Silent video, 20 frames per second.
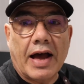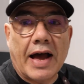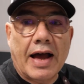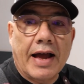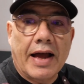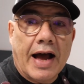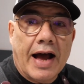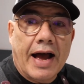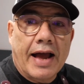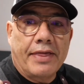
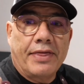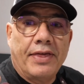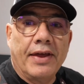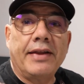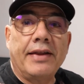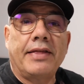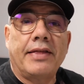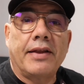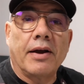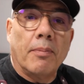I
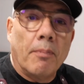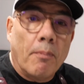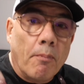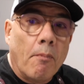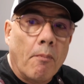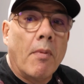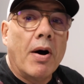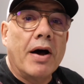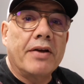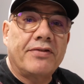think they're
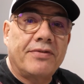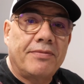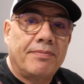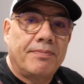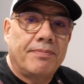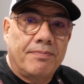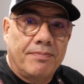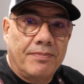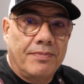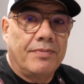must
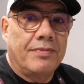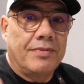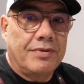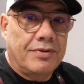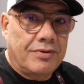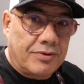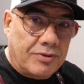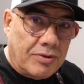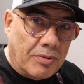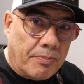
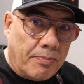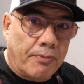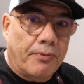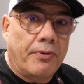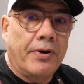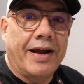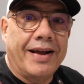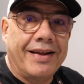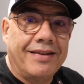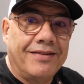to
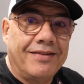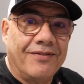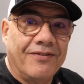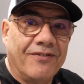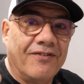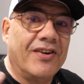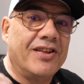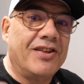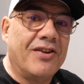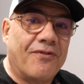print
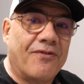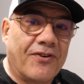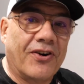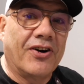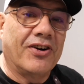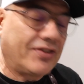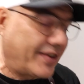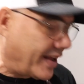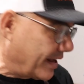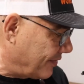when you
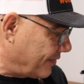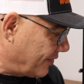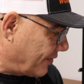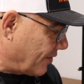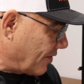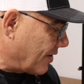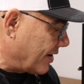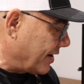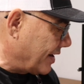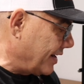first get
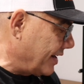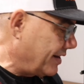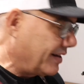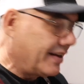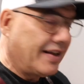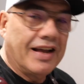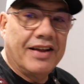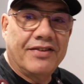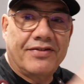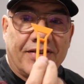started
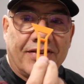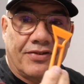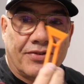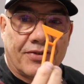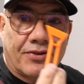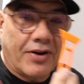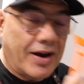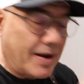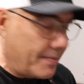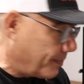is the
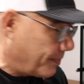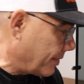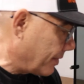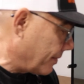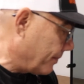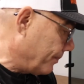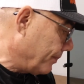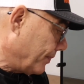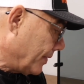scraper.